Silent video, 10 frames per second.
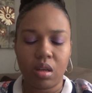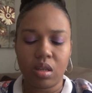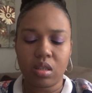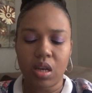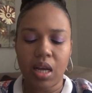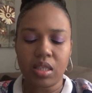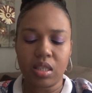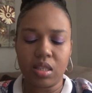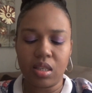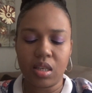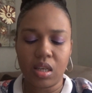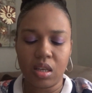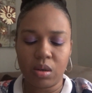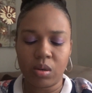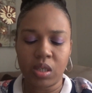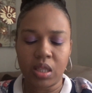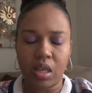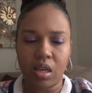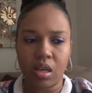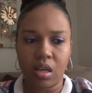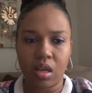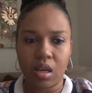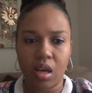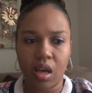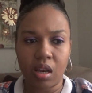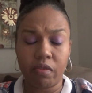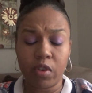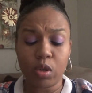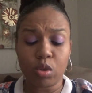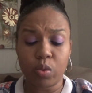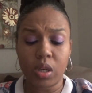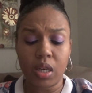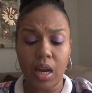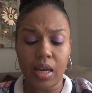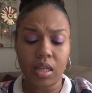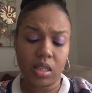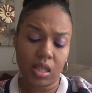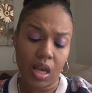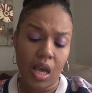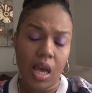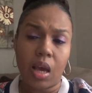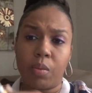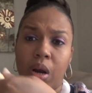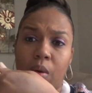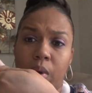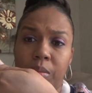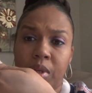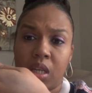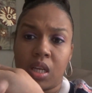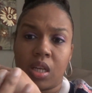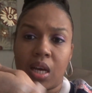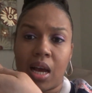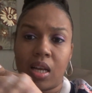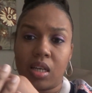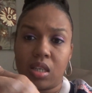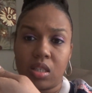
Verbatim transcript: it's not sticky or anything and it feels really nice and when I rubbed it in it got